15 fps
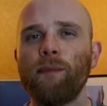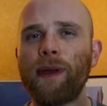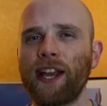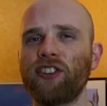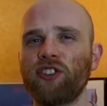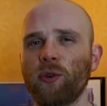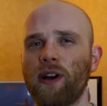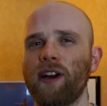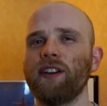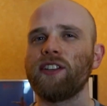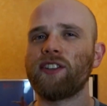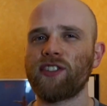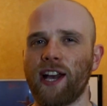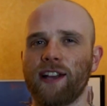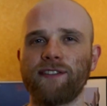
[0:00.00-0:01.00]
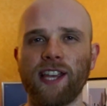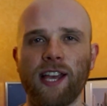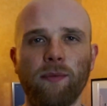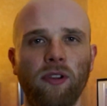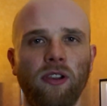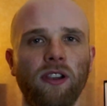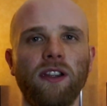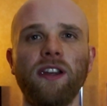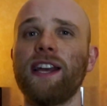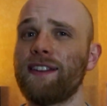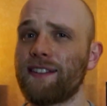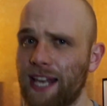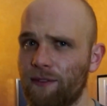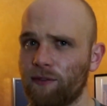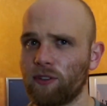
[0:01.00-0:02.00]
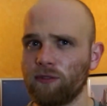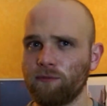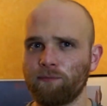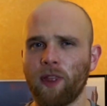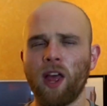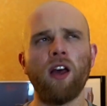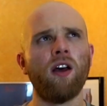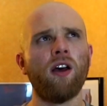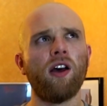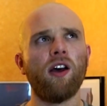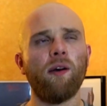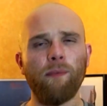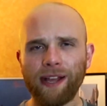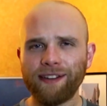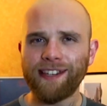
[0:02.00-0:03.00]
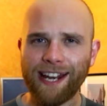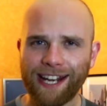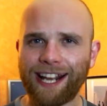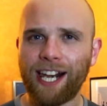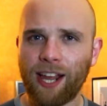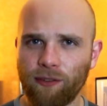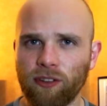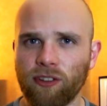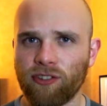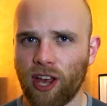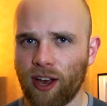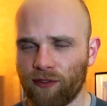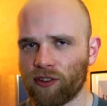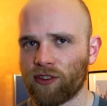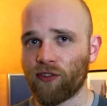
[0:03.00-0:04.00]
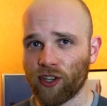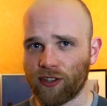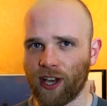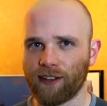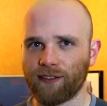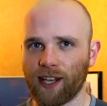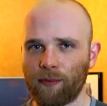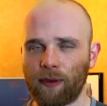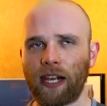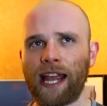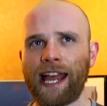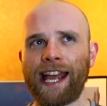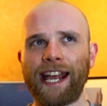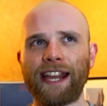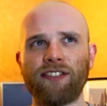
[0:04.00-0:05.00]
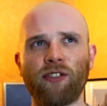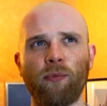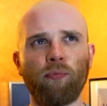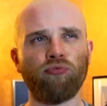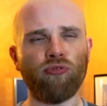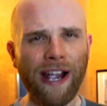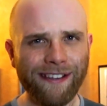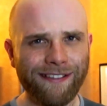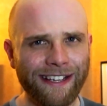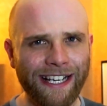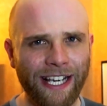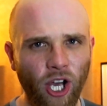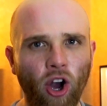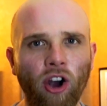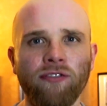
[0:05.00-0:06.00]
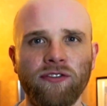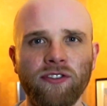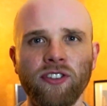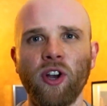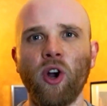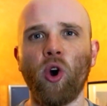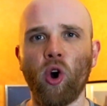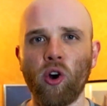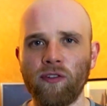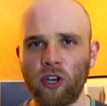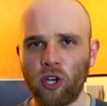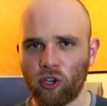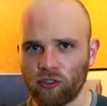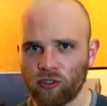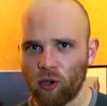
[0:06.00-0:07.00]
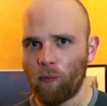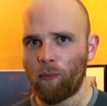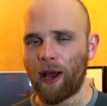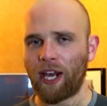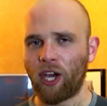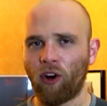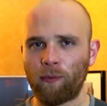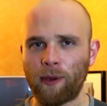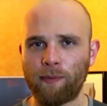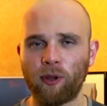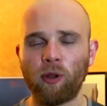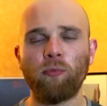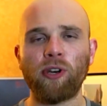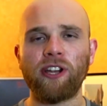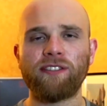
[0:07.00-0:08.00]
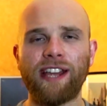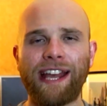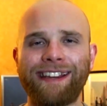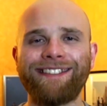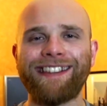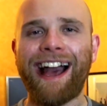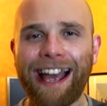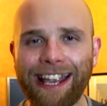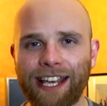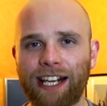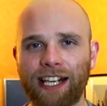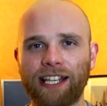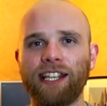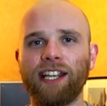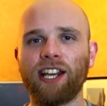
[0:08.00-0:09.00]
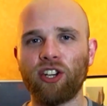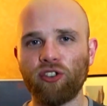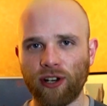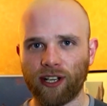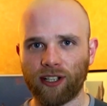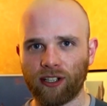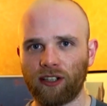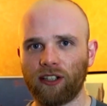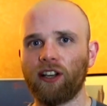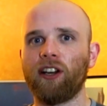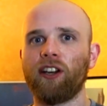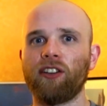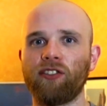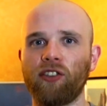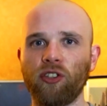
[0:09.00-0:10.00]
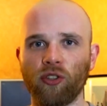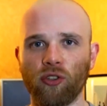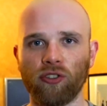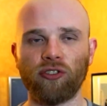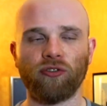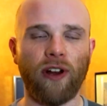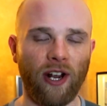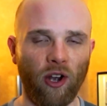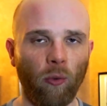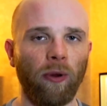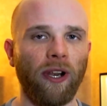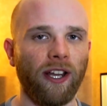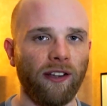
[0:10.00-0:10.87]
Make sure your turntable is level. Maintaining a level surface for your turntable is surprisingly often overlooked by a lot of people, but is entirely critical to good record